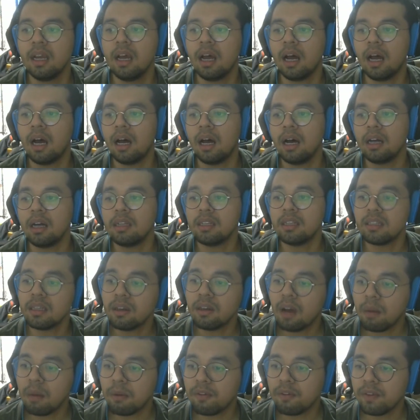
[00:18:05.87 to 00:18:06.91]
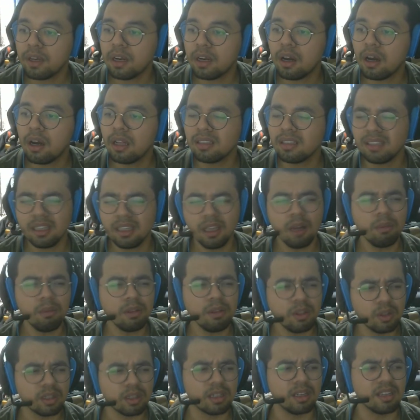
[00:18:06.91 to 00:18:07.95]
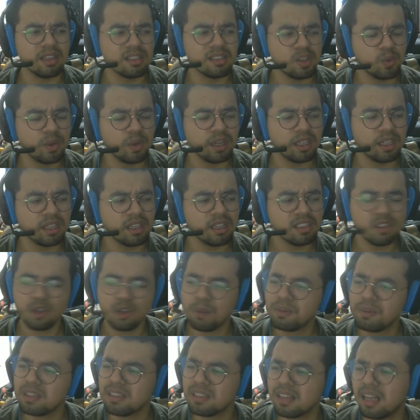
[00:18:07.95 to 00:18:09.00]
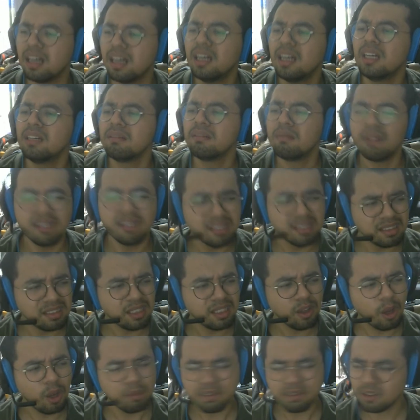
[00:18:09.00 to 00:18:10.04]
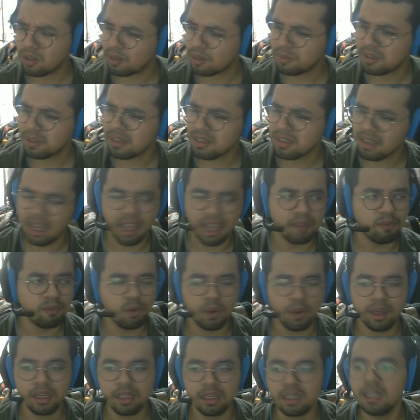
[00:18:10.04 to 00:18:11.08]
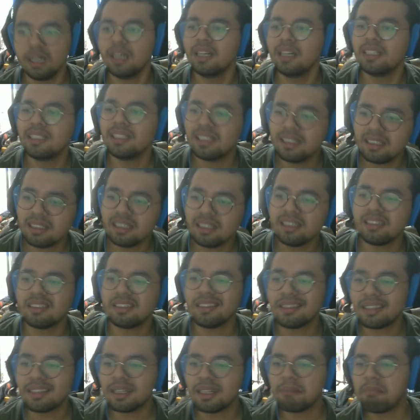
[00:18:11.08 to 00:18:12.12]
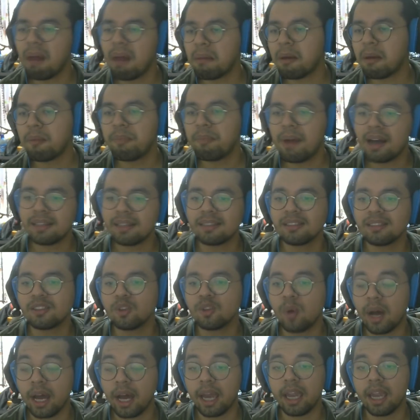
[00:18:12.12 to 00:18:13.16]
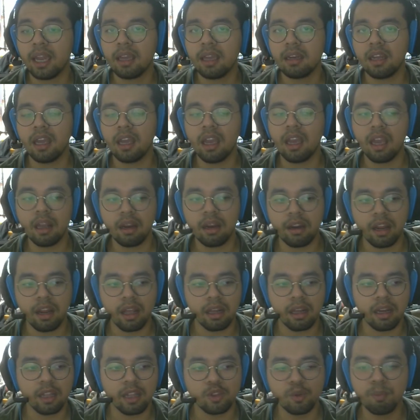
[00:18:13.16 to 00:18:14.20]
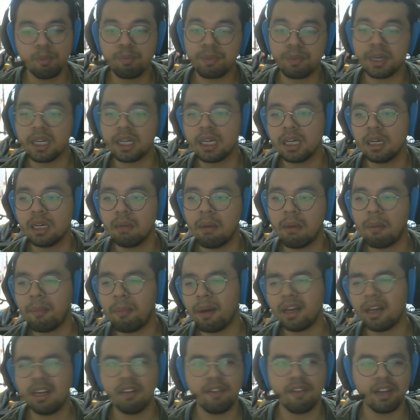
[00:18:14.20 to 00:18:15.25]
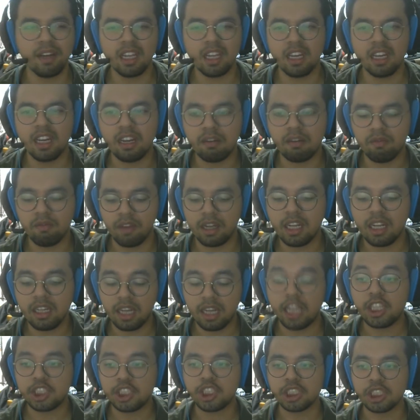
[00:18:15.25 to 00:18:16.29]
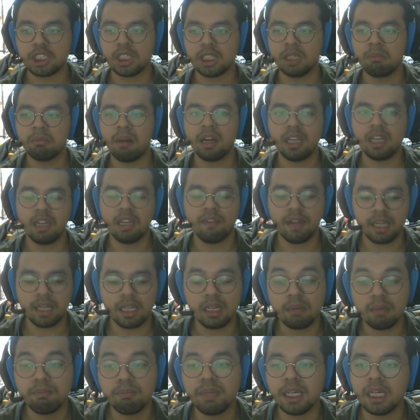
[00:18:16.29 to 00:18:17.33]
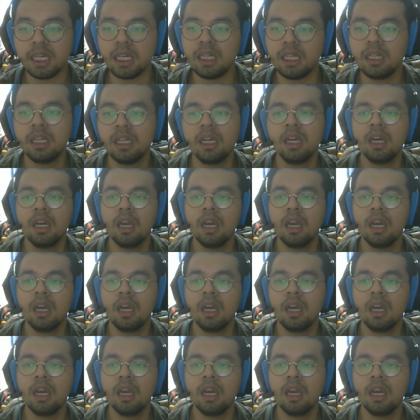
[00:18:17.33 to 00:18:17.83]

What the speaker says: The synopsis of it all, synopsis is the word here, synopsis lah. Is synopsis? I have no idea. Jenis cerita mak bapak tak sesuai. They jumpa, bapak dia very nature, mak dia very urban.